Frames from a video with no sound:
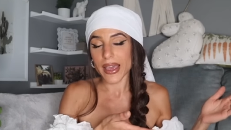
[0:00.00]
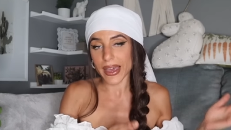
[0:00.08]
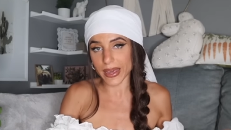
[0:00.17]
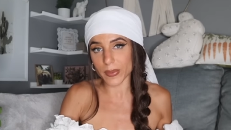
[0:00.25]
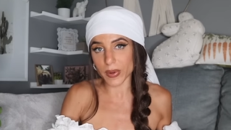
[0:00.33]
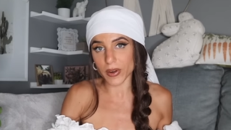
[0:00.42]

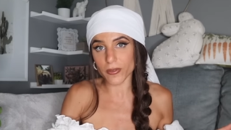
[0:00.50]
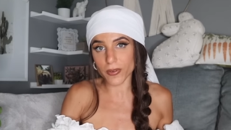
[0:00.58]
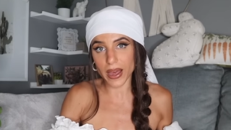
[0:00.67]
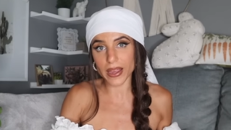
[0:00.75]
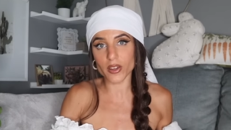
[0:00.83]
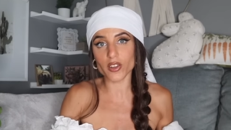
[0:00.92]
had been
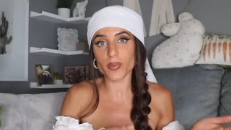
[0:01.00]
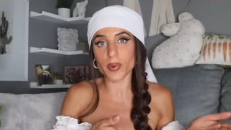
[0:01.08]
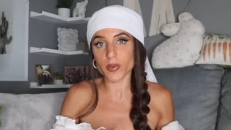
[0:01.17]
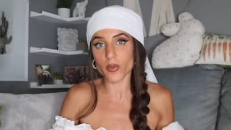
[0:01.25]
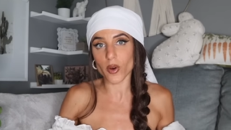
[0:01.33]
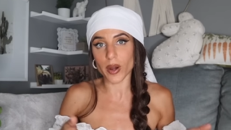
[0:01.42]
filed
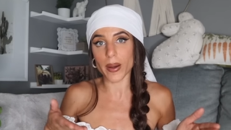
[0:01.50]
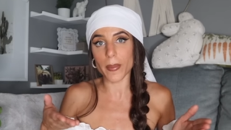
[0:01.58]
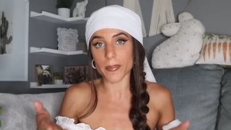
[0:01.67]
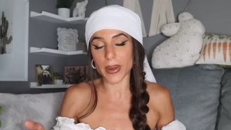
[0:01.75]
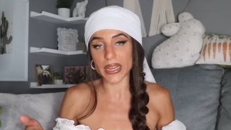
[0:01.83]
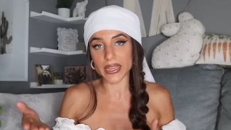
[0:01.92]
before
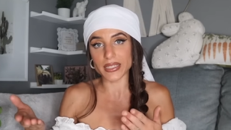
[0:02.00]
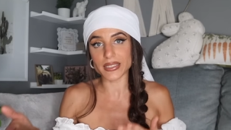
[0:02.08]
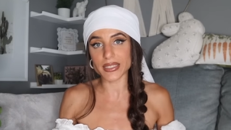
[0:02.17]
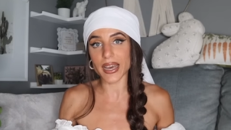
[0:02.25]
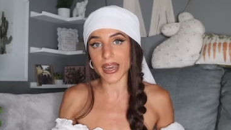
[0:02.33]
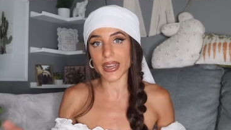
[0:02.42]
Mica
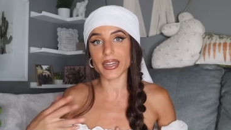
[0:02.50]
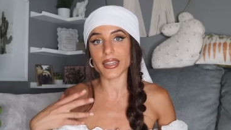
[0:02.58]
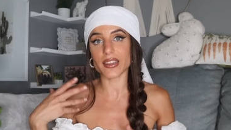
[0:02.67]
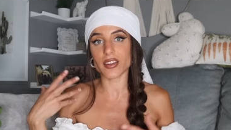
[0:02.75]
died.